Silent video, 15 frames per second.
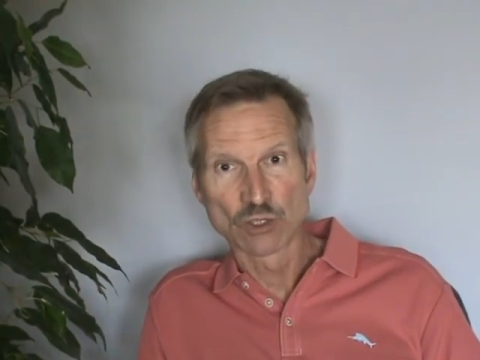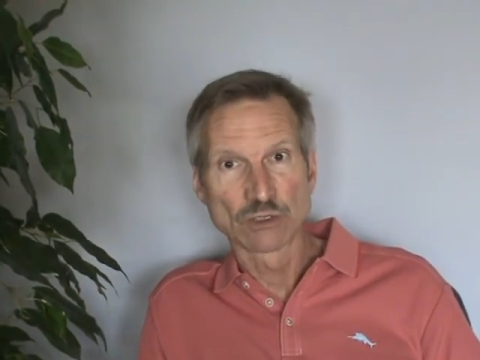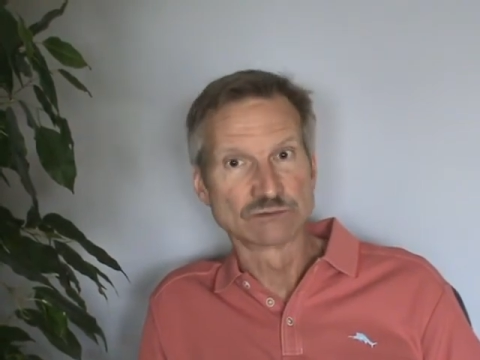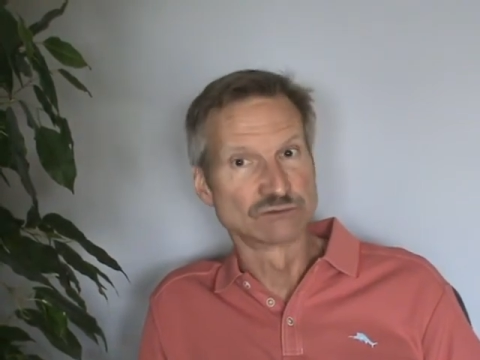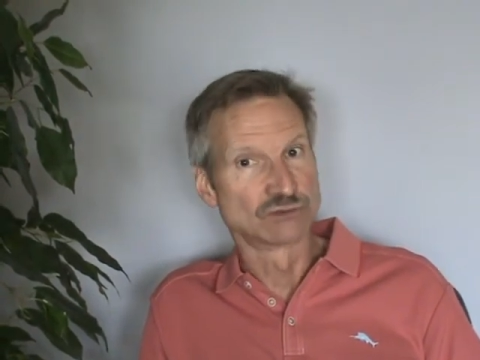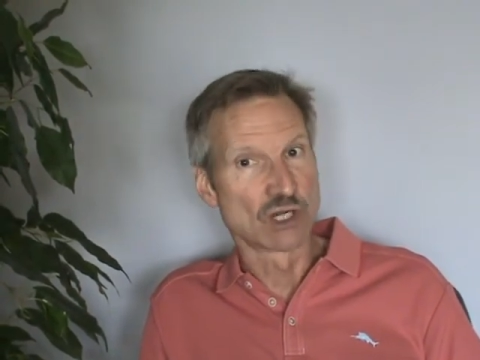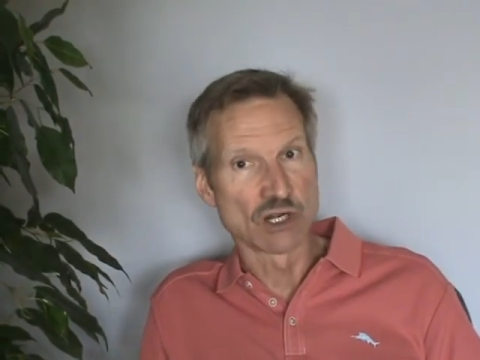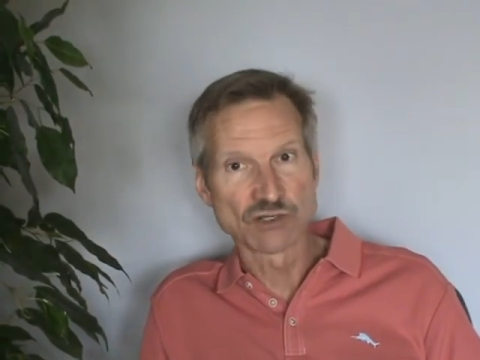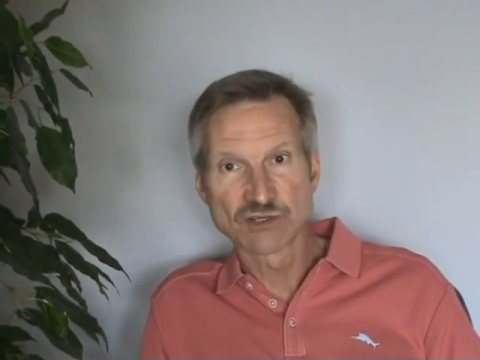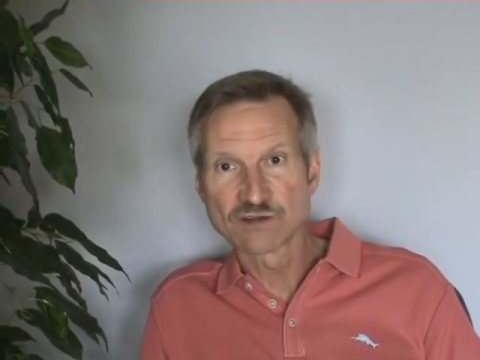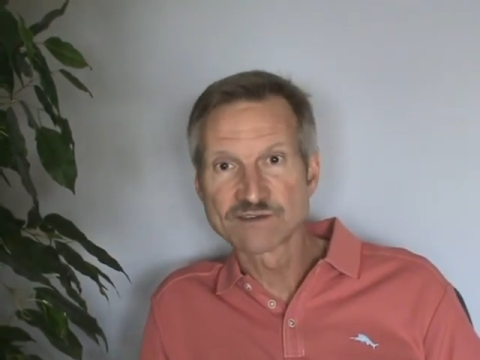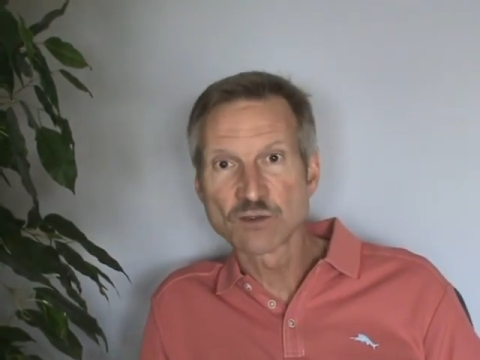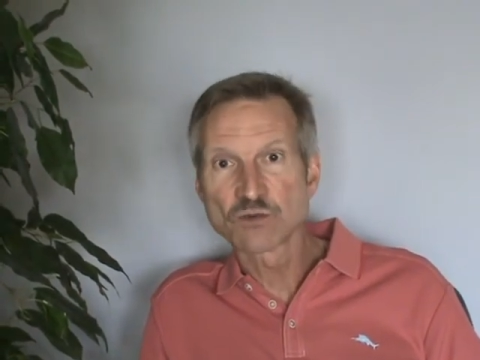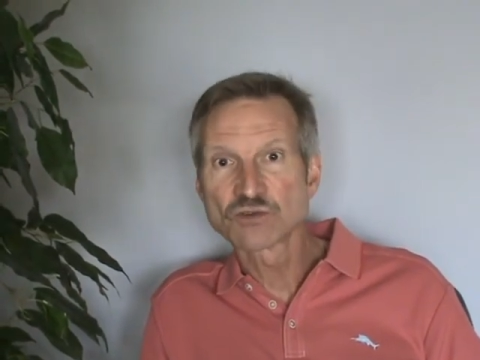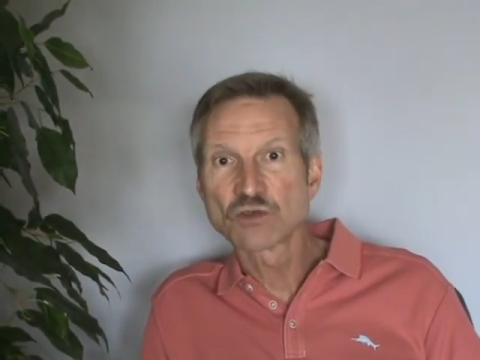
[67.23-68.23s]
larger
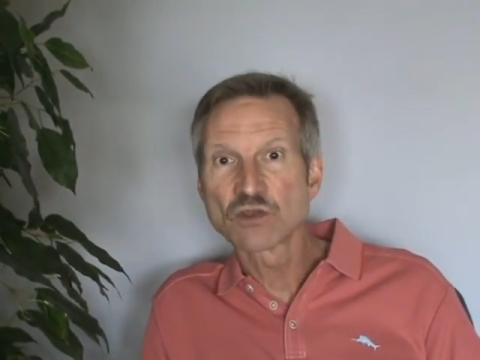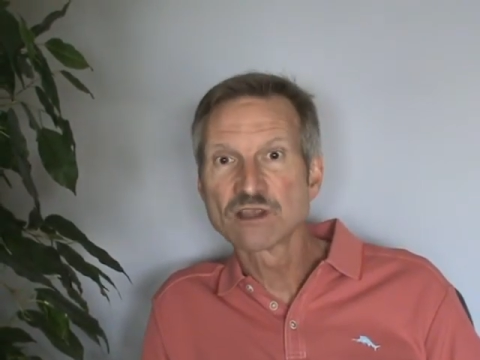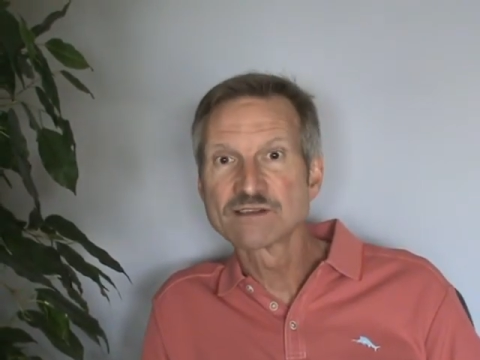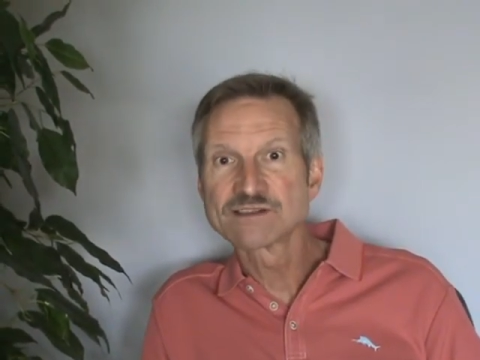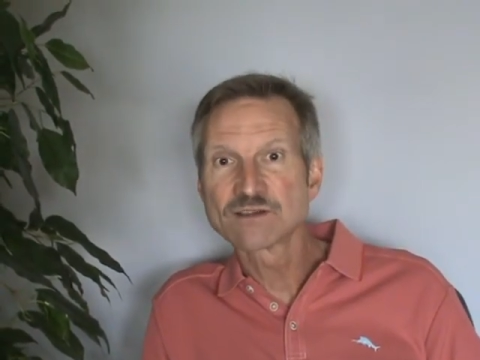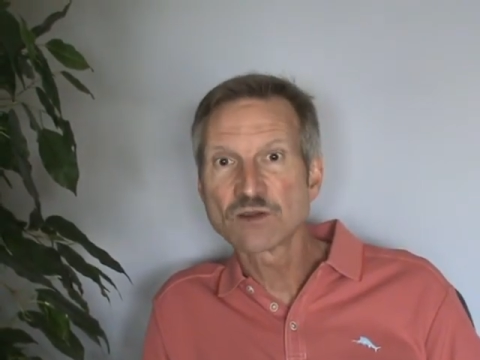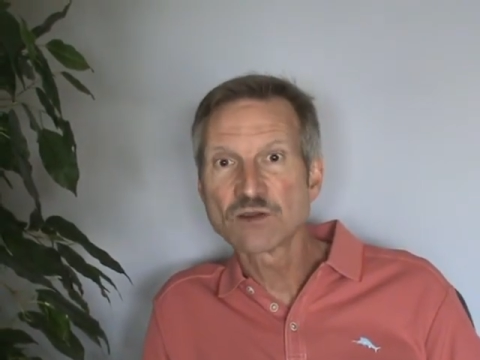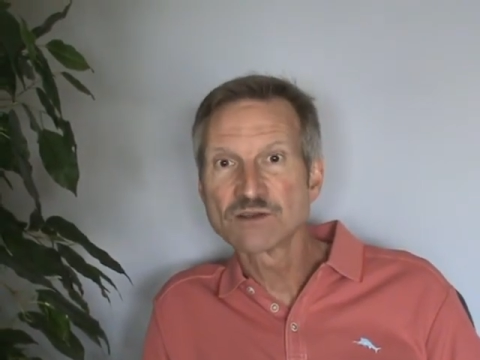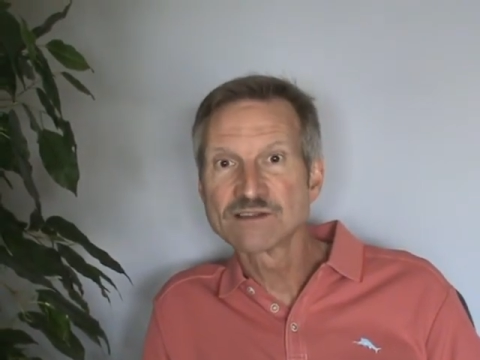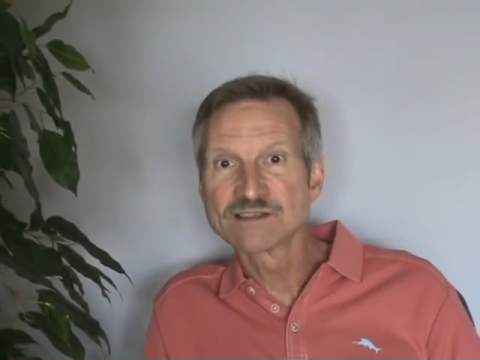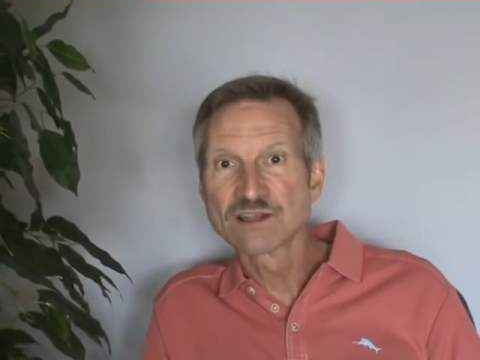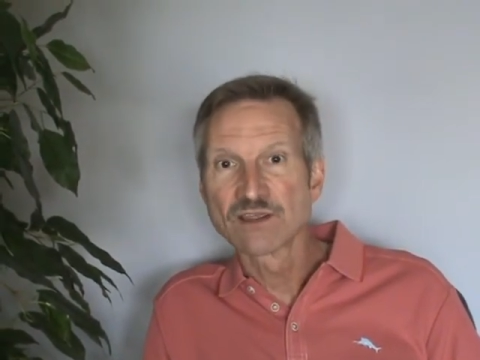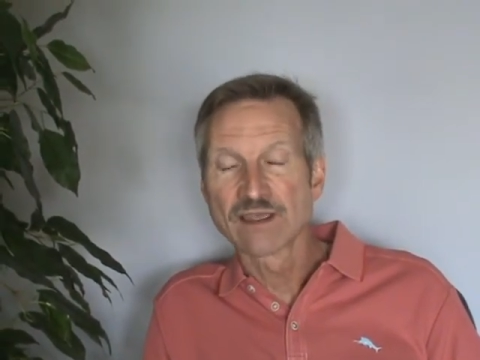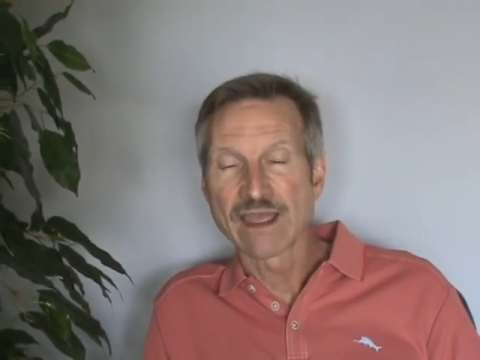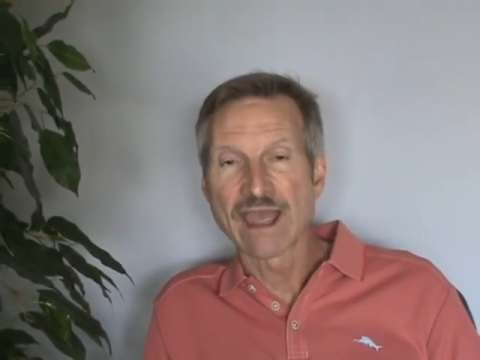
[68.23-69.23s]
social
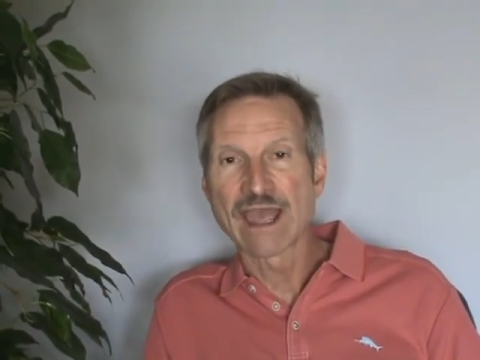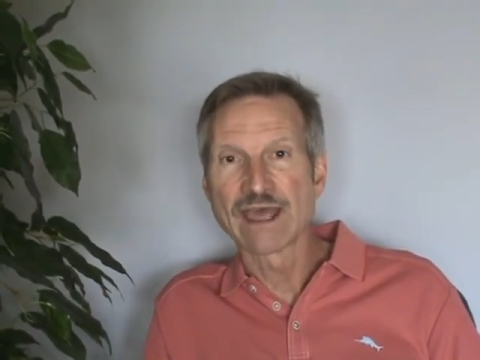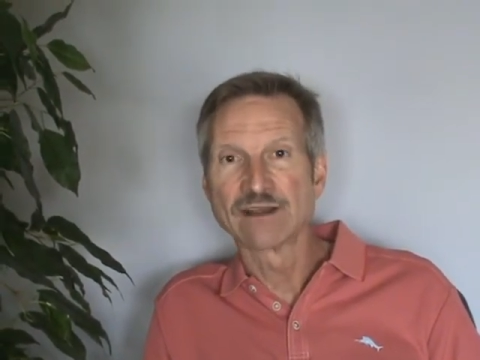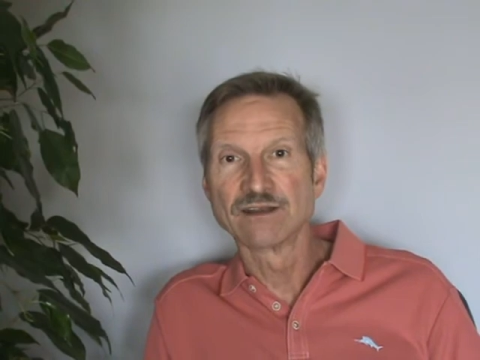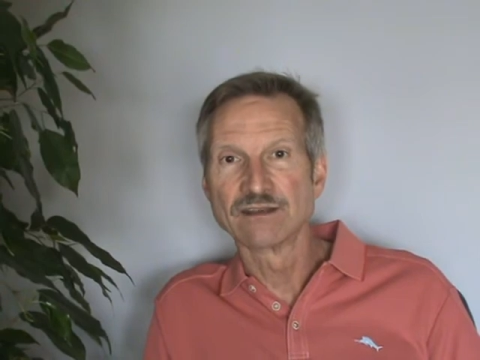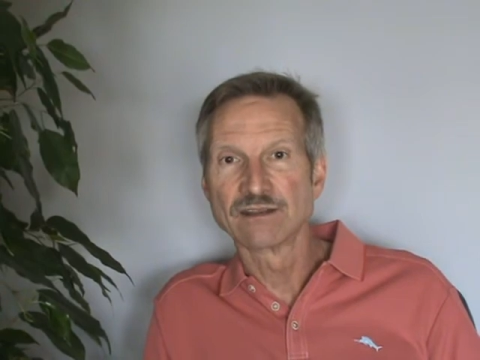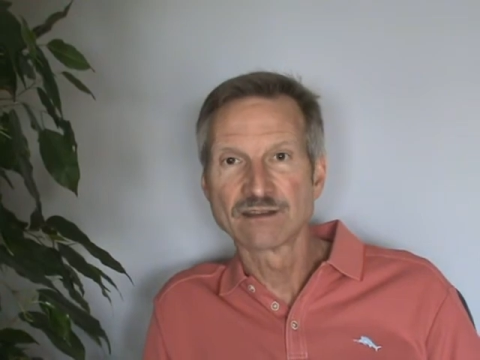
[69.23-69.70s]
concerns, and